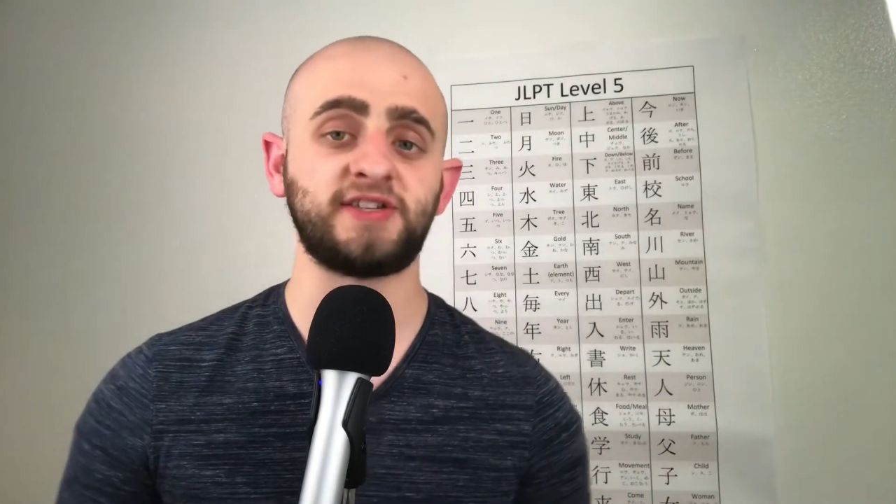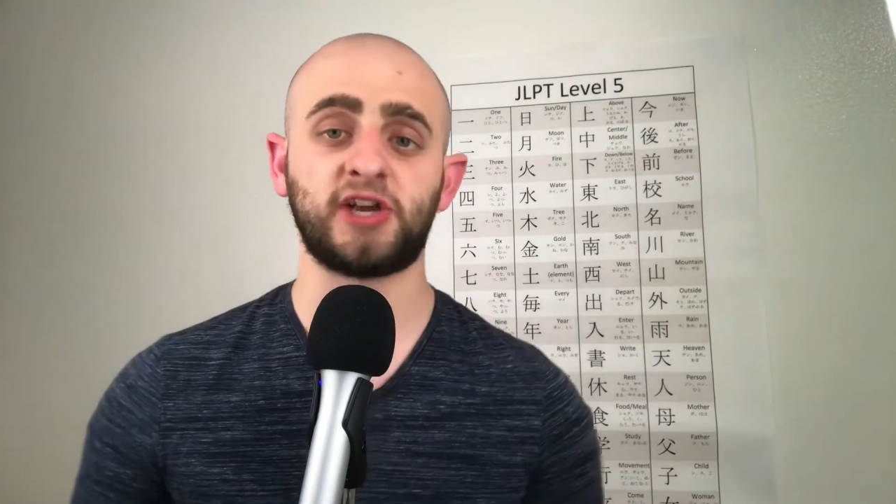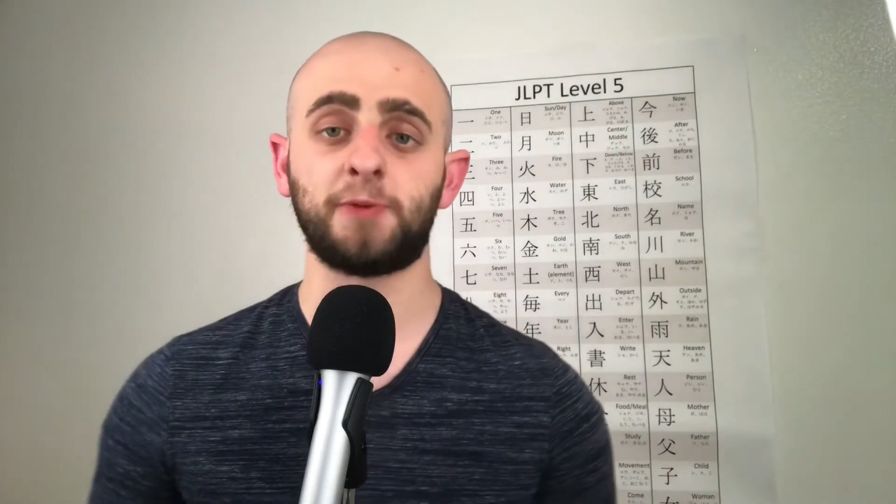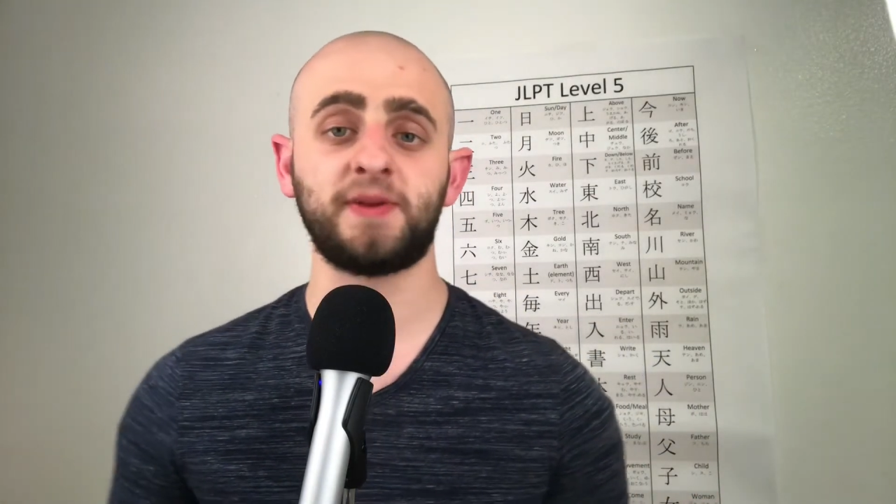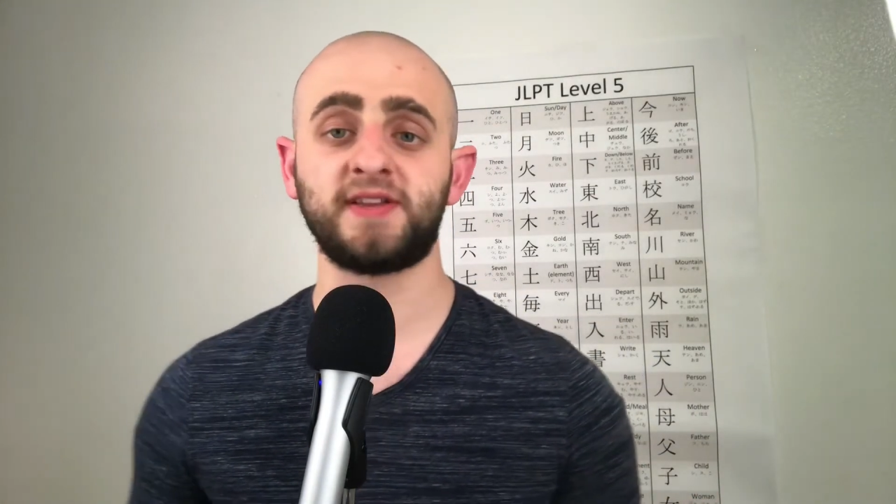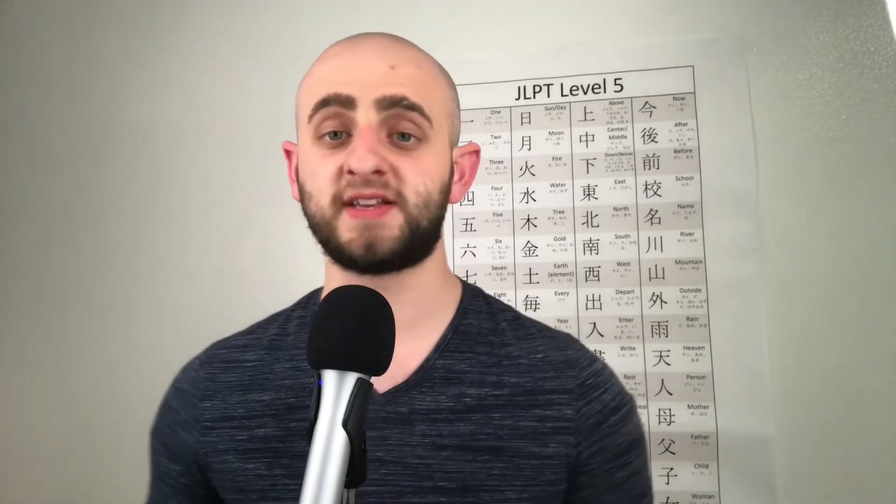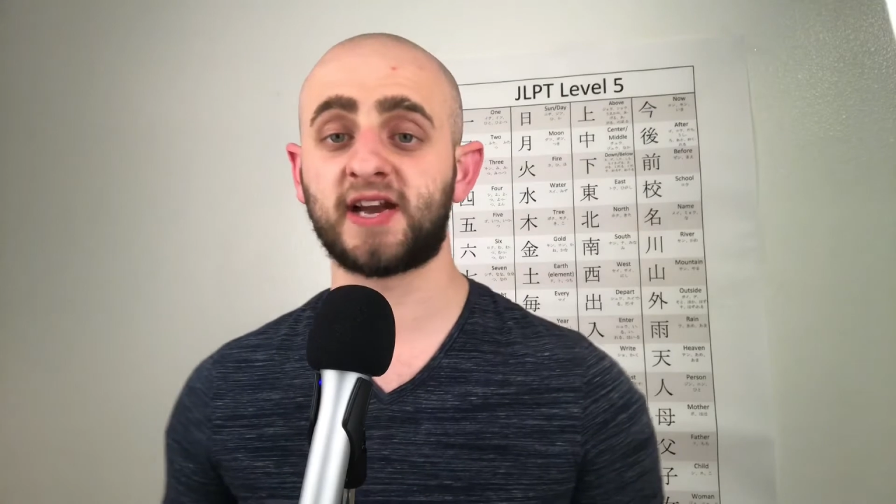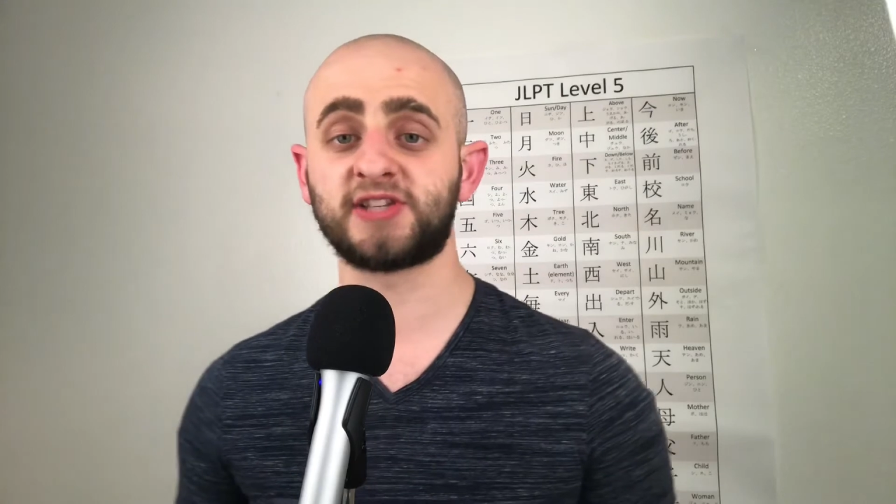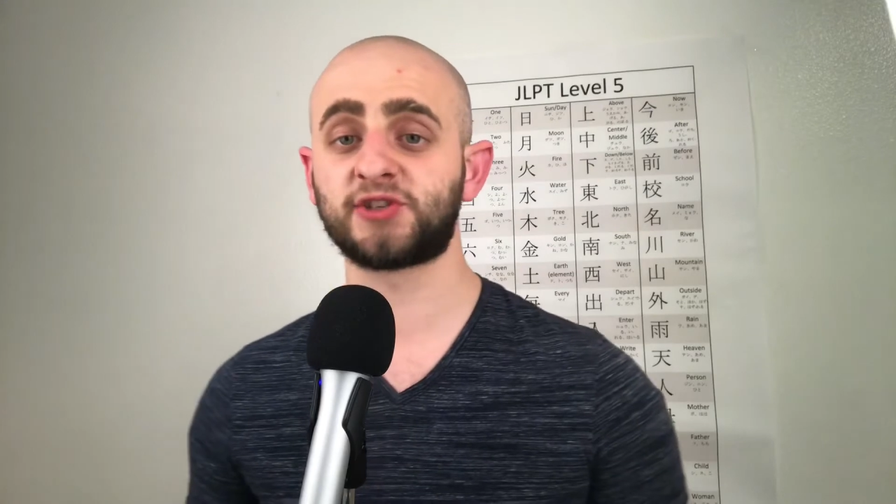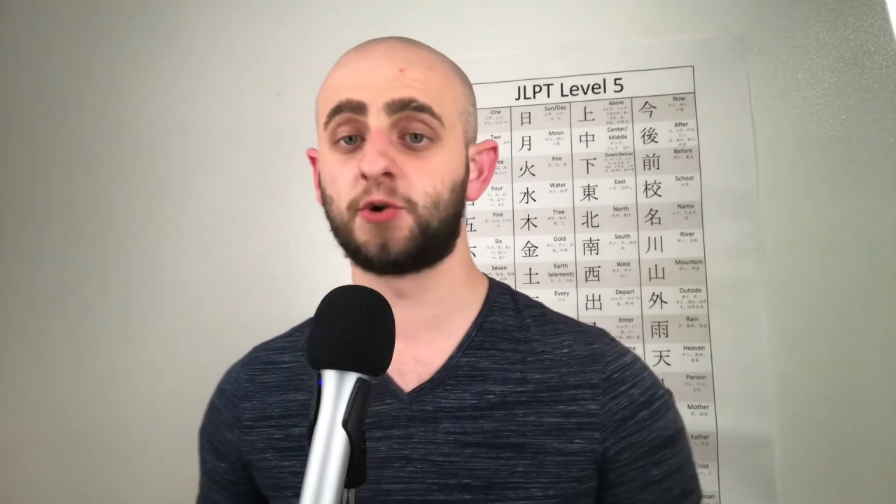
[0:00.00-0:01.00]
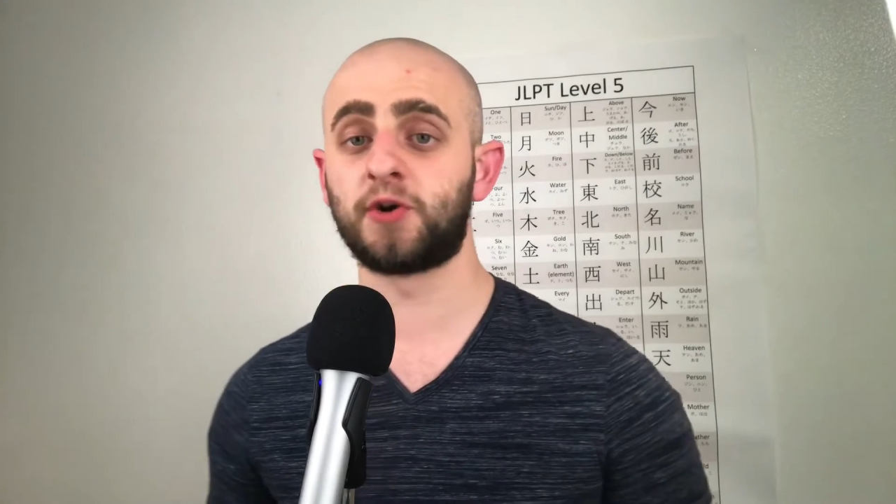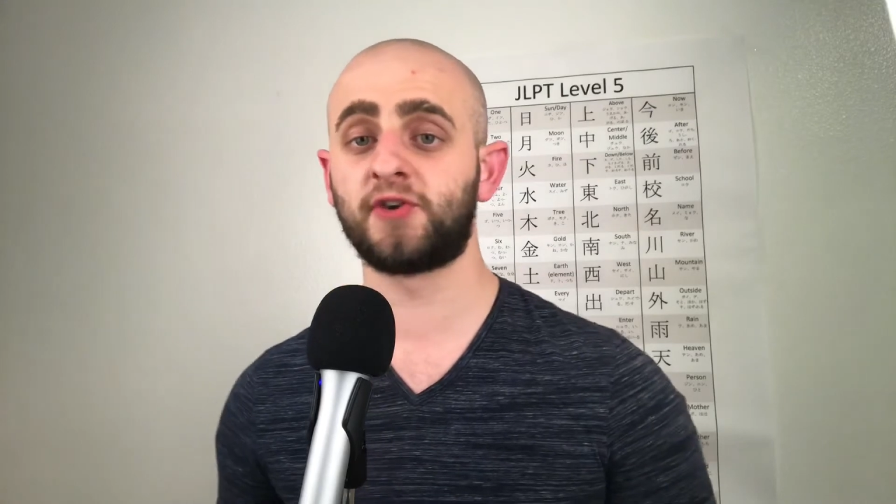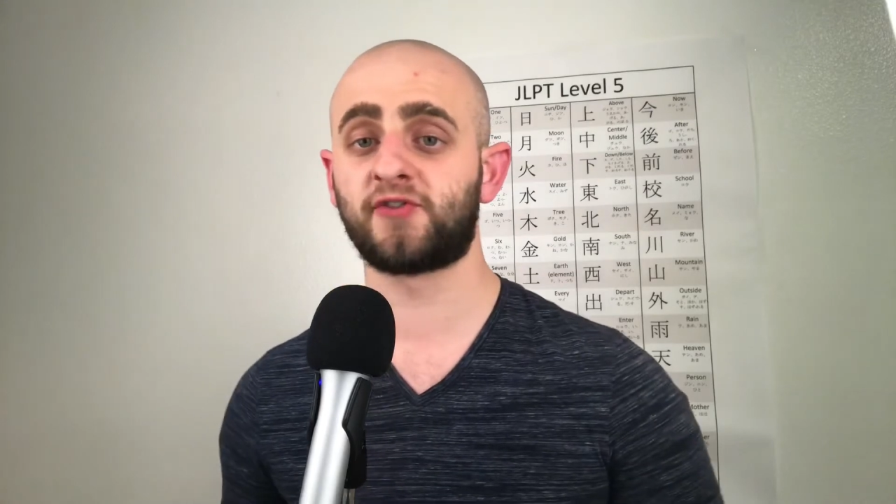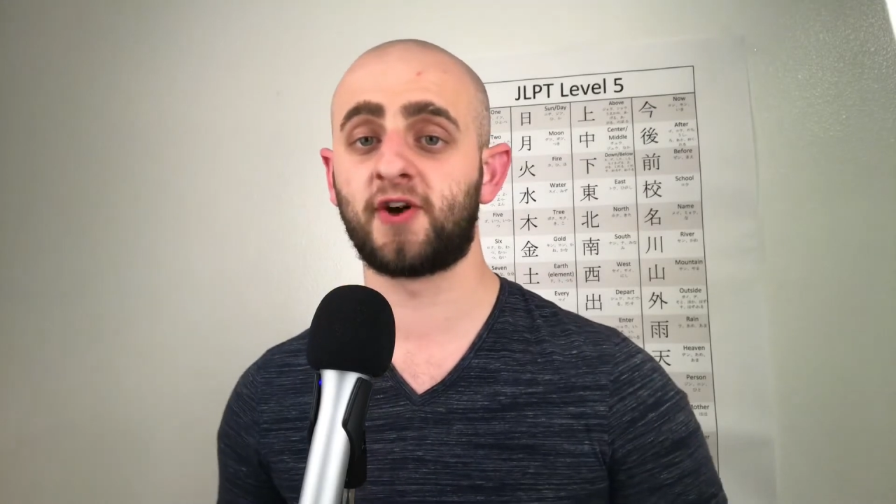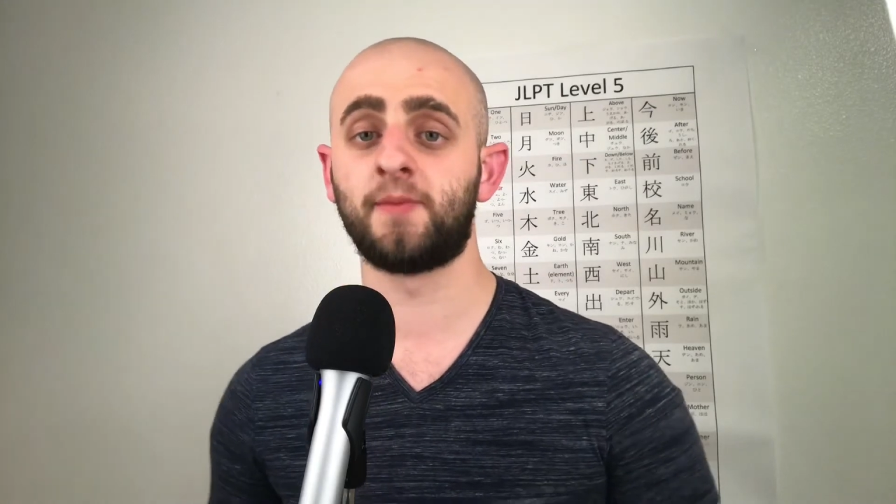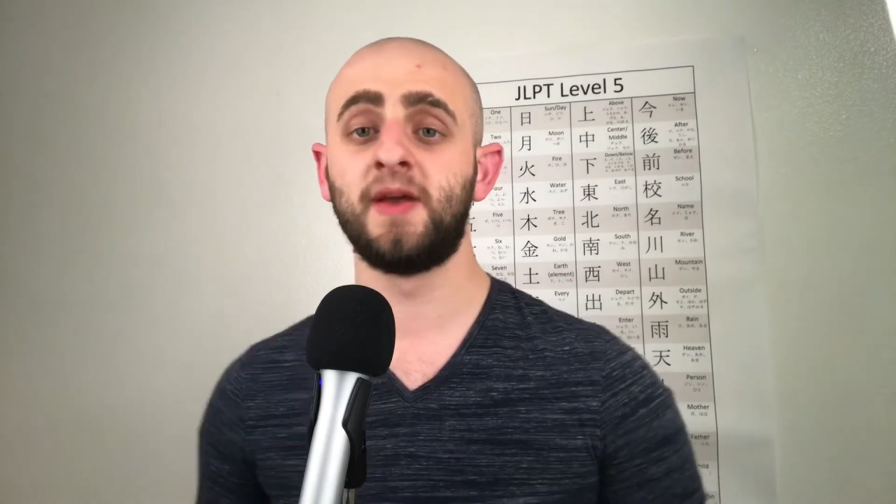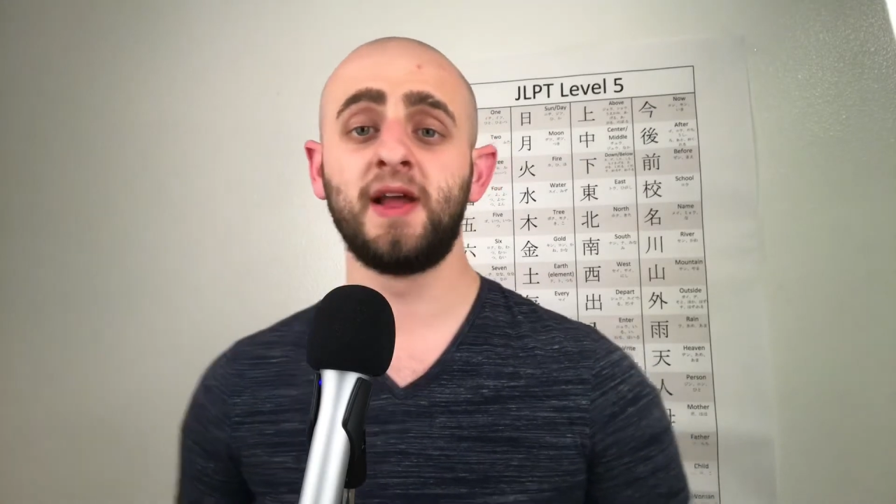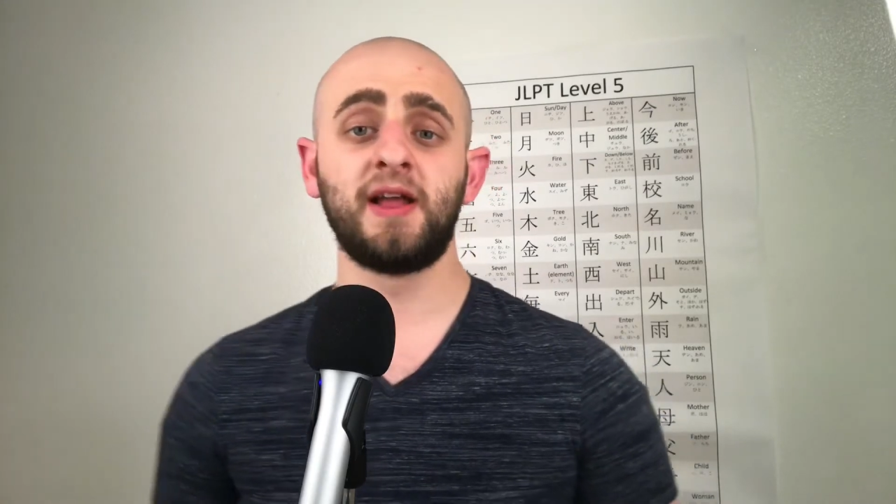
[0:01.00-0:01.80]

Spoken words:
GLPT test scores from